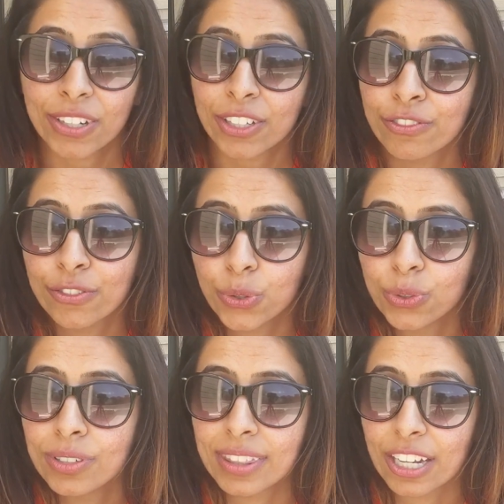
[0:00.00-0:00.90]
Very good
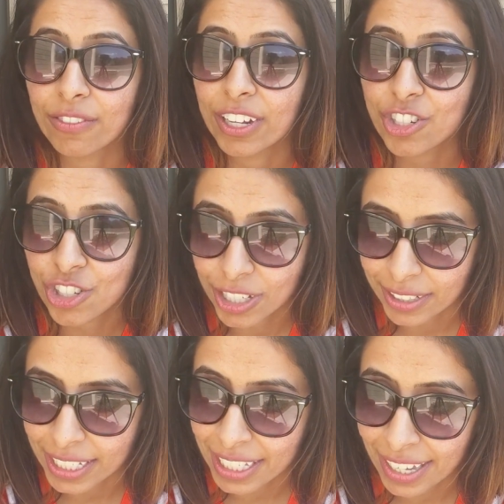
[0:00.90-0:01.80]
food. Their veggie
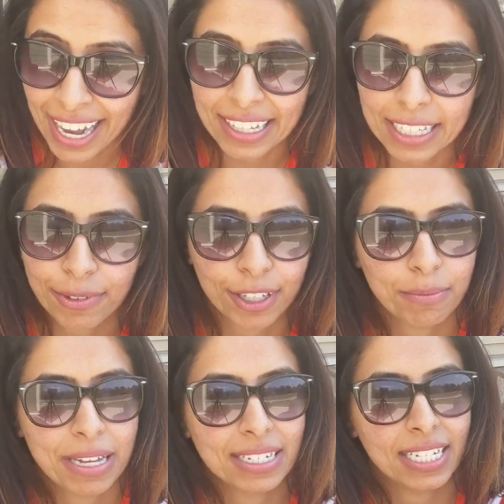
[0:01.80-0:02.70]
chili, highly
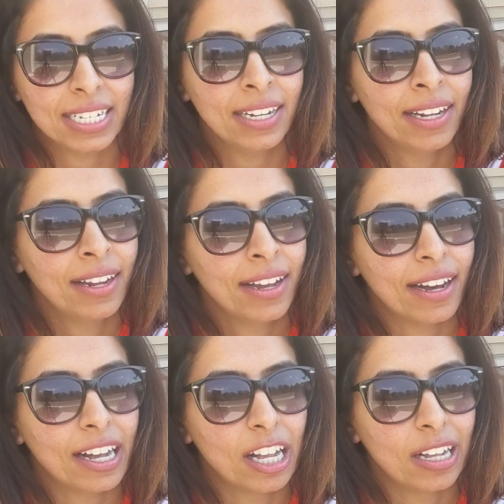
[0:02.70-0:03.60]
recommended.
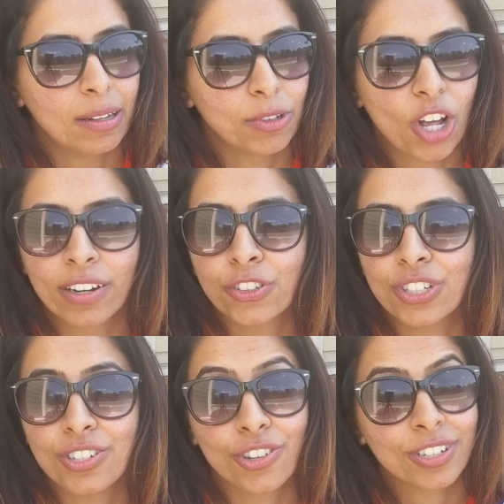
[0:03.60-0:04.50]
A lot of
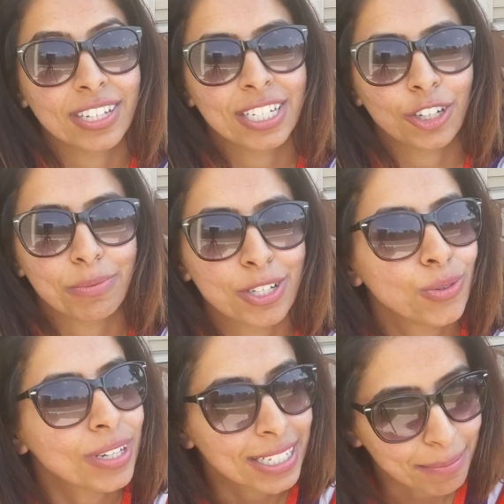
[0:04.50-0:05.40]
good desserts. The
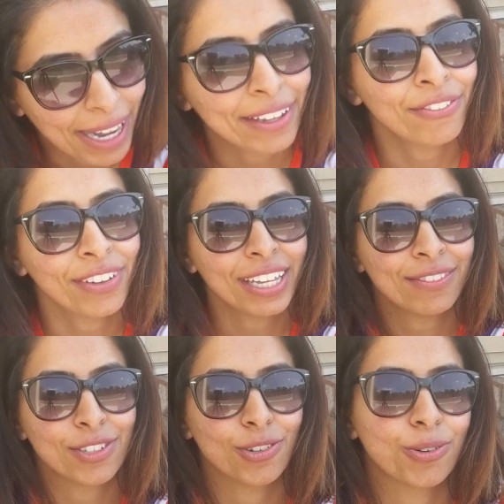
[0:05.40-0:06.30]
tiramisu is my
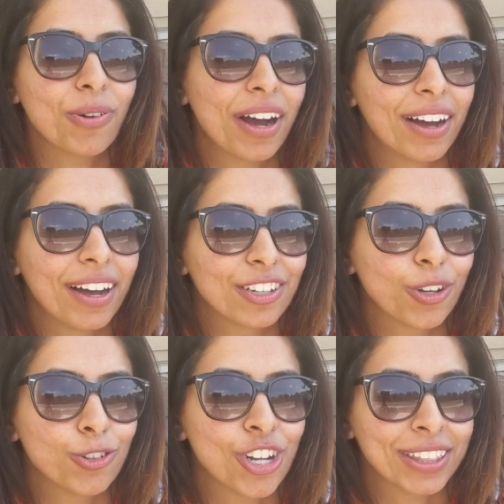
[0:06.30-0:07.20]
fave, so
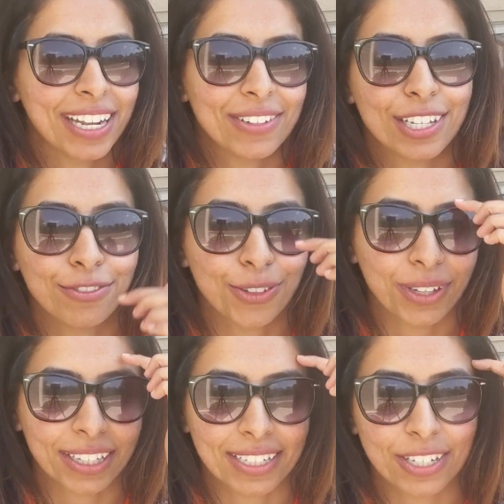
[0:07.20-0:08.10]
go check that out. See if
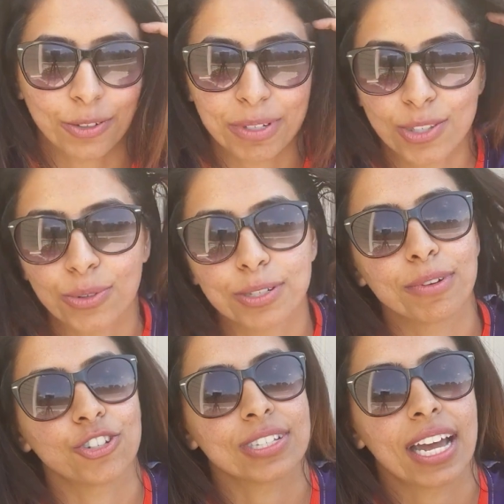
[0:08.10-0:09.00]
you like the tiramisu as
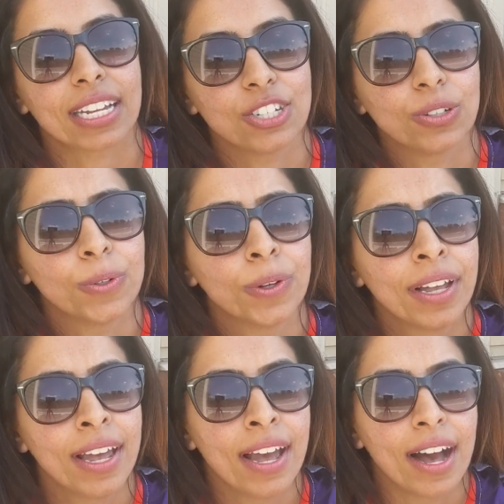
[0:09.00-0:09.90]
much as I do.
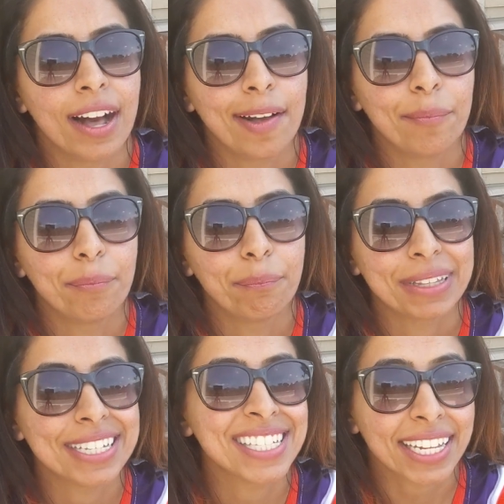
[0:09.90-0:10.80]

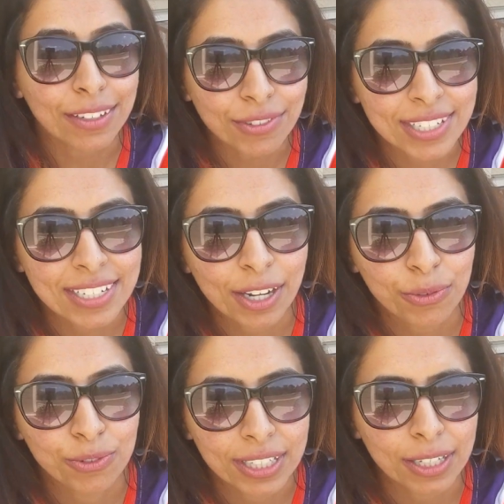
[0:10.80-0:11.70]
But the second reason I
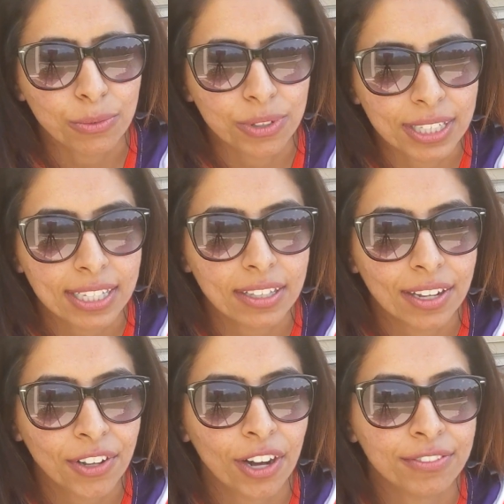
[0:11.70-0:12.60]
really, really
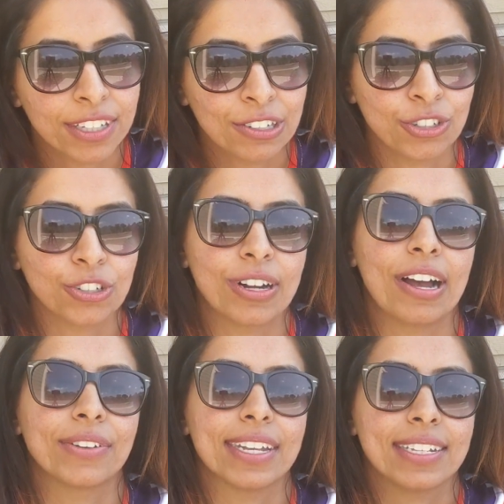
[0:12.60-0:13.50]
love Coffee
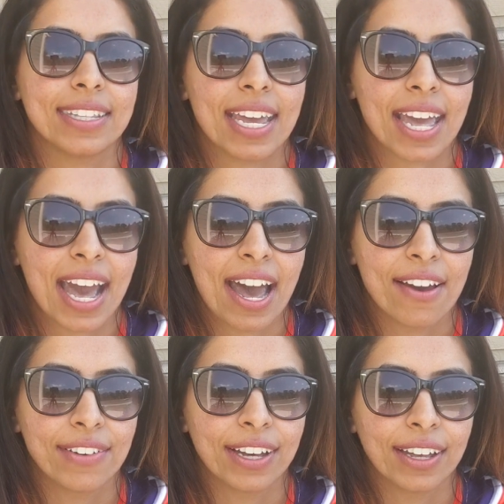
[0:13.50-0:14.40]
Underground is they
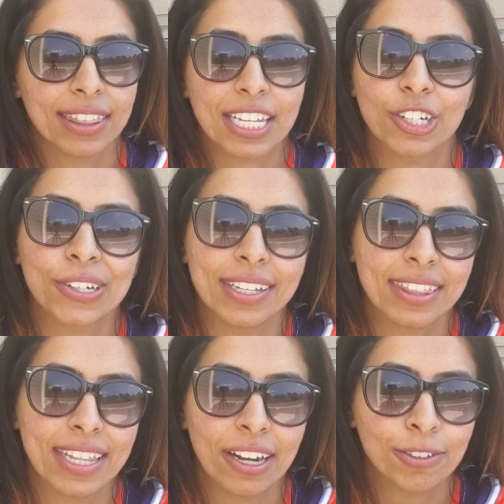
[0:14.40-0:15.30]
have a theater
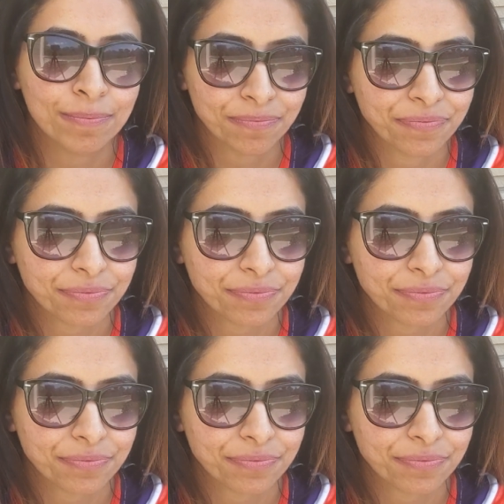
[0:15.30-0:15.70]
in there